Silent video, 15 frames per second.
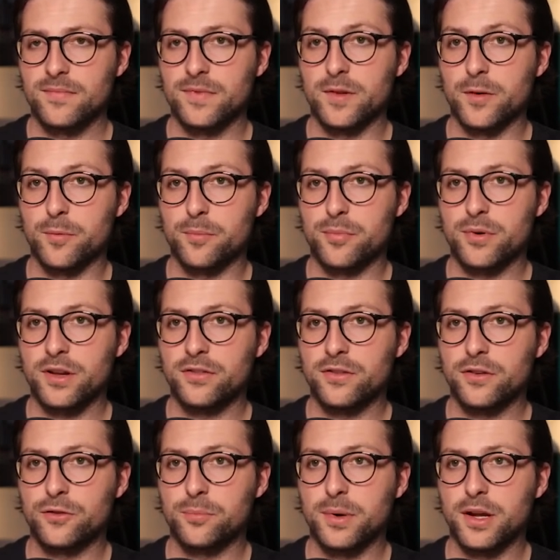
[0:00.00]
Now press
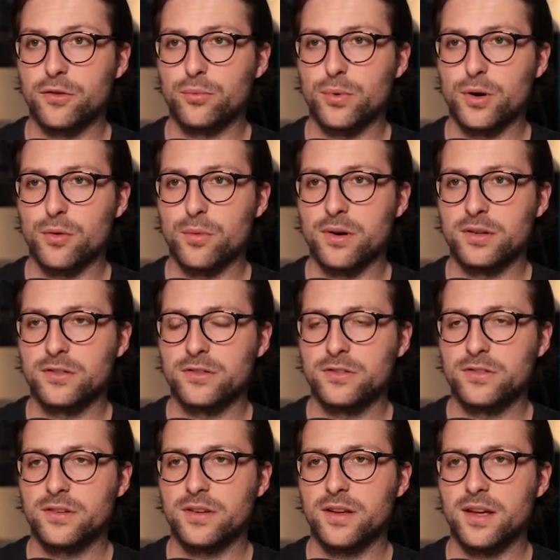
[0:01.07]
the spacebar
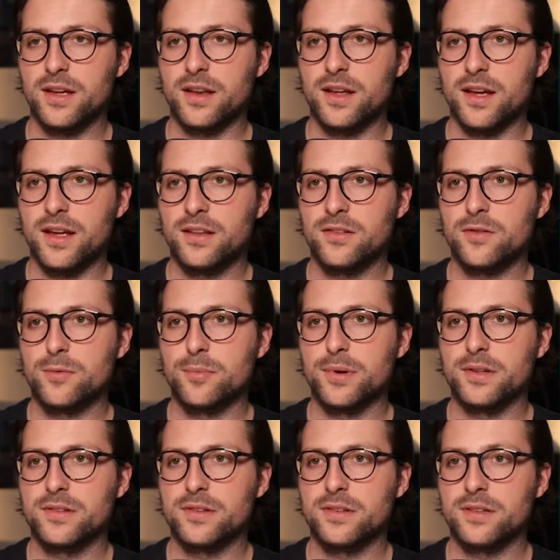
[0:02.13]
once and enter
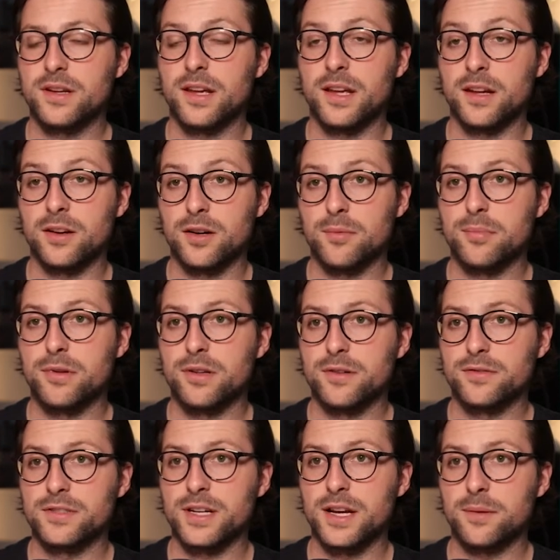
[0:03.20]
button a couple
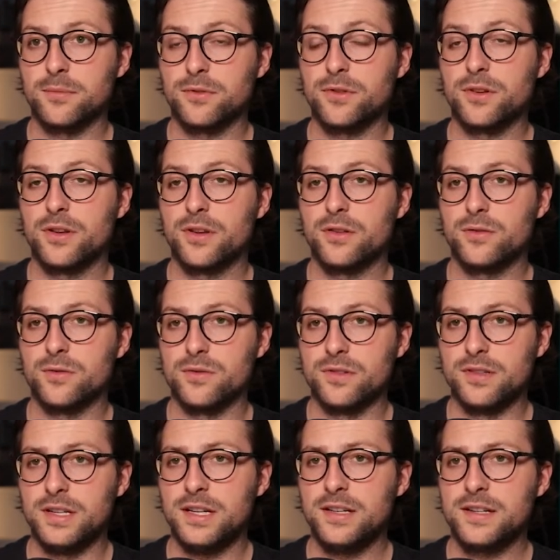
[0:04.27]
of times to
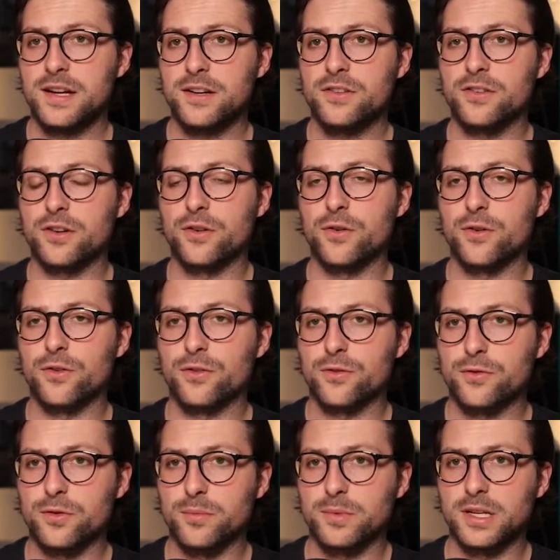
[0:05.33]
detach the cursor
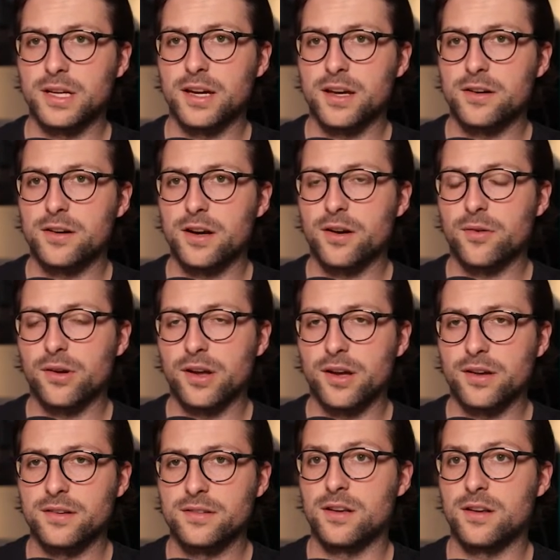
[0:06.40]
from the header area.